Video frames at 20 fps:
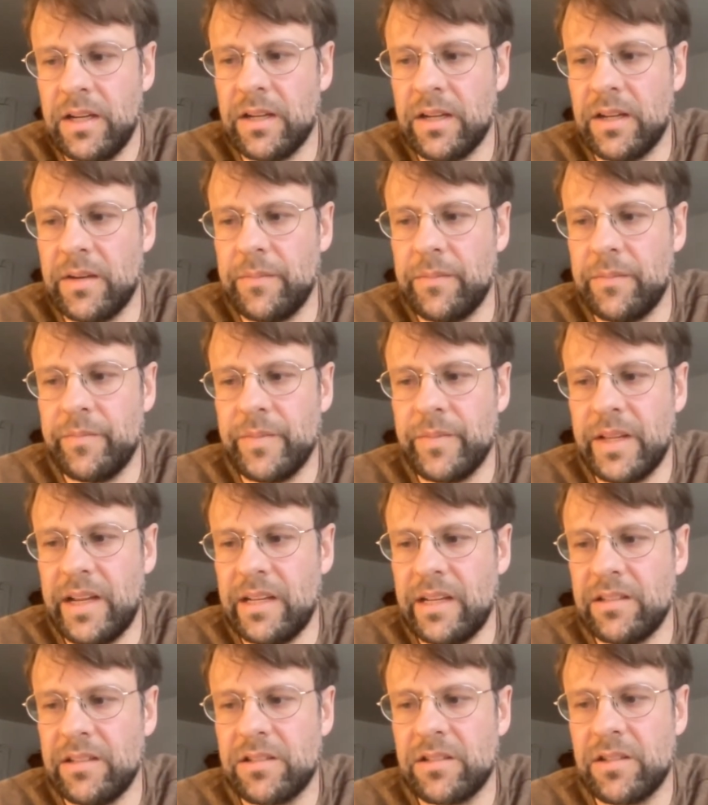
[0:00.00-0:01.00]
Um,
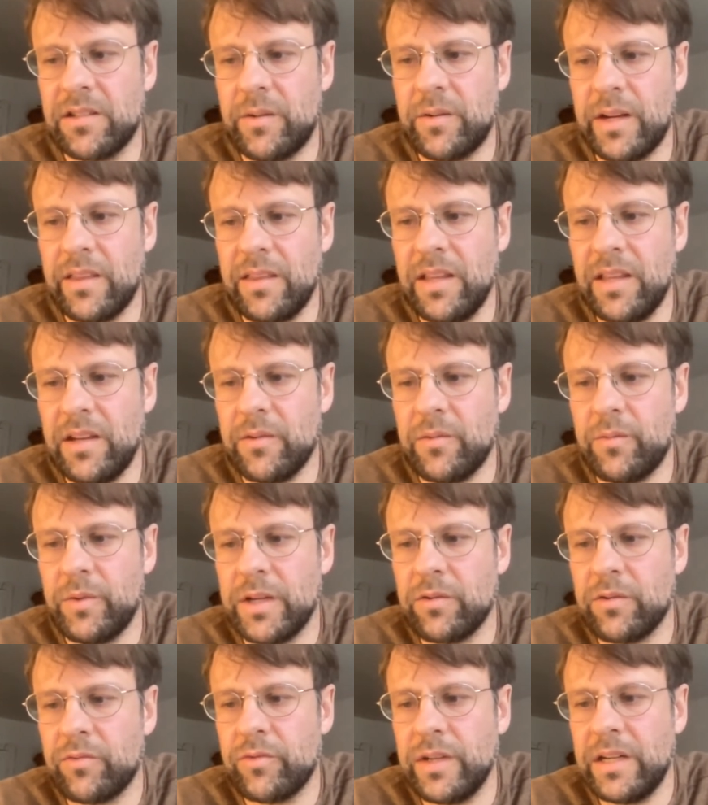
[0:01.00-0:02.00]
and so I think
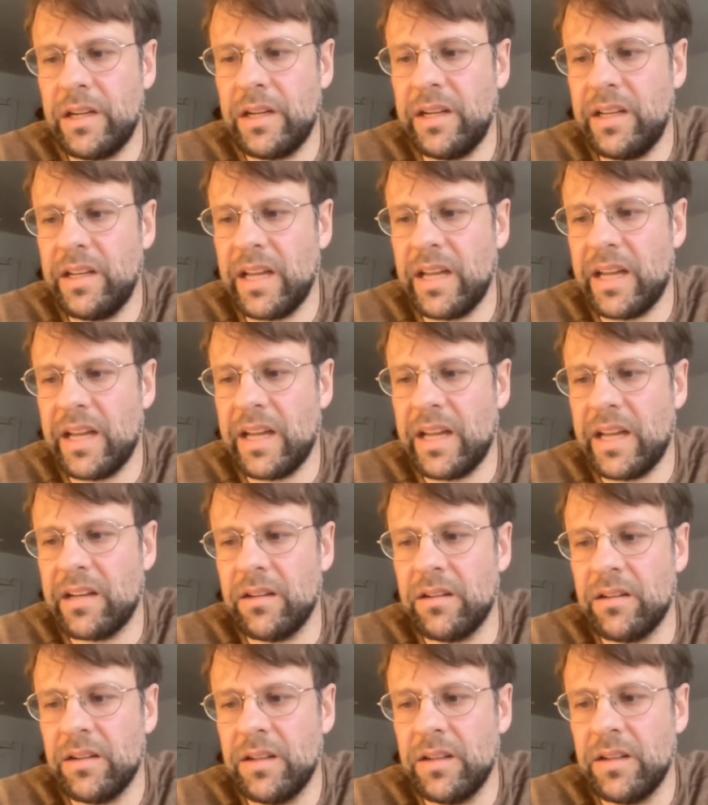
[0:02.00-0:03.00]
we're really
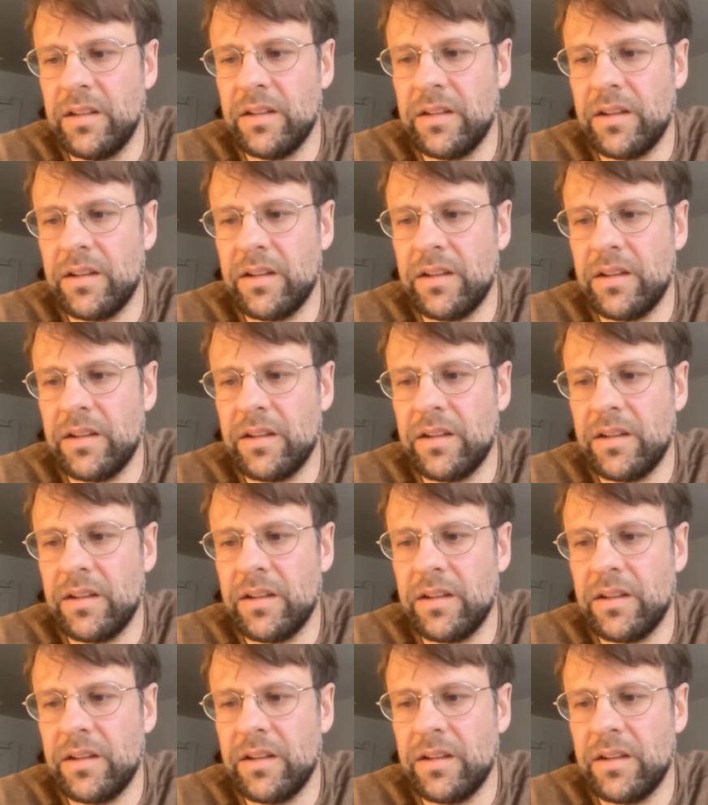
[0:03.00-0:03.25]
at a,